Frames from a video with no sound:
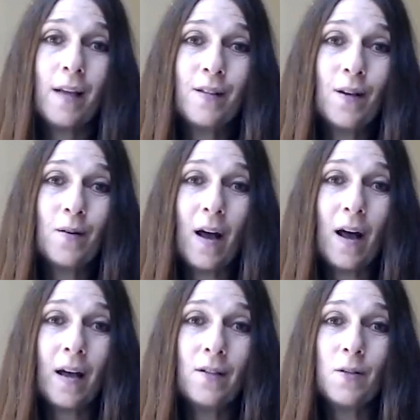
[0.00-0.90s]
So
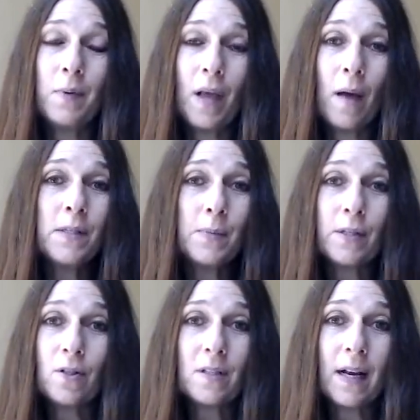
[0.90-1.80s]
uh, just become a
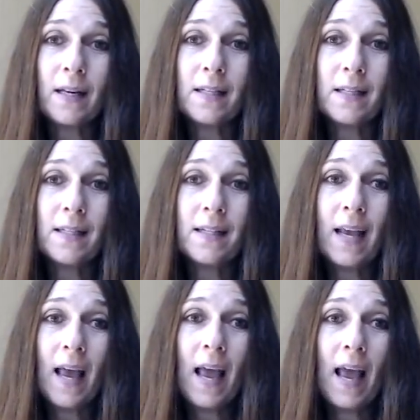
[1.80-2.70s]
spiritual scientist
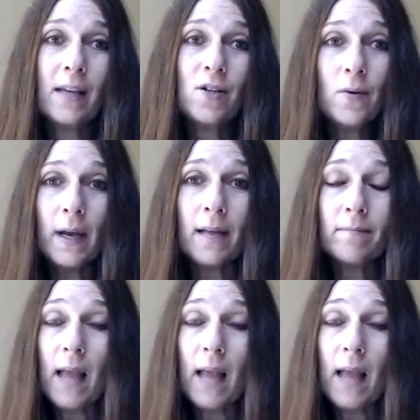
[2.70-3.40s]
and do it.